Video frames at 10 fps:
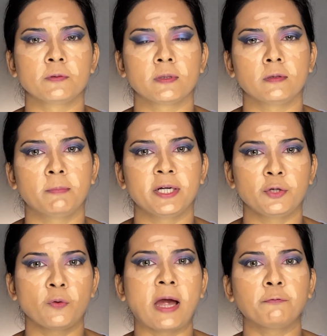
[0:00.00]
so but
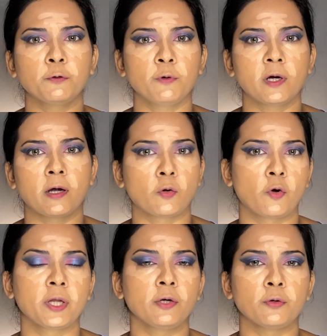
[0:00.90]
you have to work
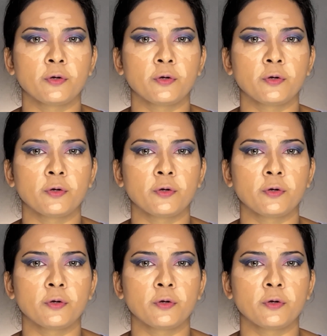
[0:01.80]
according to